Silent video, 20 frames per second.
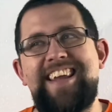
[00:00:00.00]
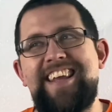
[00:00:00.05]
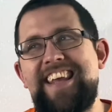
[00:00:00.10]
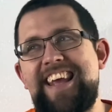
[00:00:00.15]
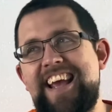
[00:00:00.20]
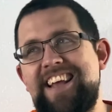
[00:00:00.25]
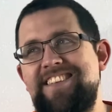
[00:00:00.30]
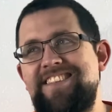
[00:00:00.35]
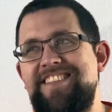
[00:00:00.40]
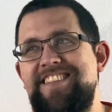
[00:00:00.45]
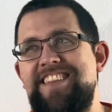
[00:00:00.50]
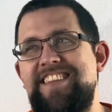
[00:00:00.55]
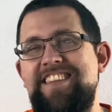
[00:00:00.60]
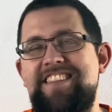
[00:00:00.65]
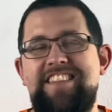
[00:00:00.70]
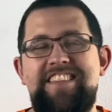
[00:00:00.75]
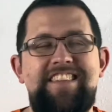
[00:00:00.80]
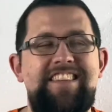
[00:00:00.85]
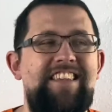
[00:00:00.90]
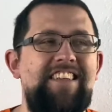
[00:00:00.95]
Yes,
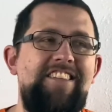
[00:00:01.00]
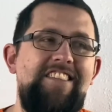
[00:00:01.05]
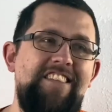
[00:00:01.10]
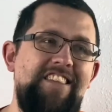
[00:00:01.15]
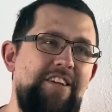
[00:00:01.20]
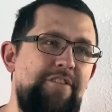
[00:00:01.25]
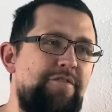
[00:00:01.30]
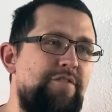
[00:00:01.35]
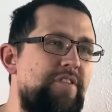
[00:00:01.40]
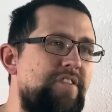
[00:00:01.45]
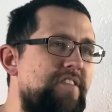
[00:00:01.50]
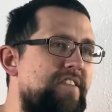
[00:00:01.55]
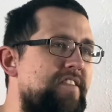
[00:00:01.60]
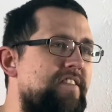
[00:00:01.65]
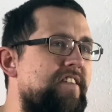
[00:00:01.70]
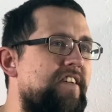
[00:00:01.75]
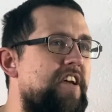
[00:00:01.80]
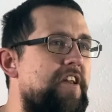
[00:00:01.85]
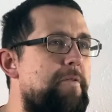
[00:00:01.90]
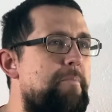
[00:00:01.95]
the differences
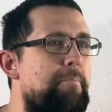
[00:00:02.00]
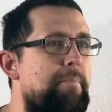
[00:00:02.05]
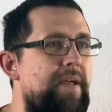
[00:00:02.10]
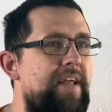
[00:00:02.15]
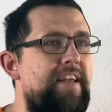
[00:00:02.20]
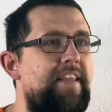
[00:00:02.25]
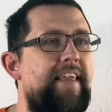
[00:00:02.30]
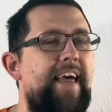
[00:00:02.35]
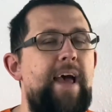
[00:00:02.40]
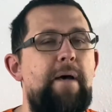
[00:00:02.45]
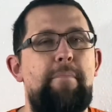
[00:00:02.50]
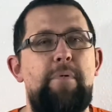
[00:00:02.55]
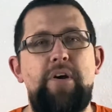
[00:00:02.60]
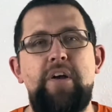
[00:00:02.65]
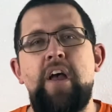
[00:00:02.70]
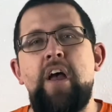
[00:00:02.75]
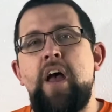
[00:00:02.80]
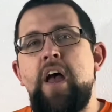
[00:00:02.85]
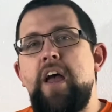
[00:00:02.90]
are gonna be there, but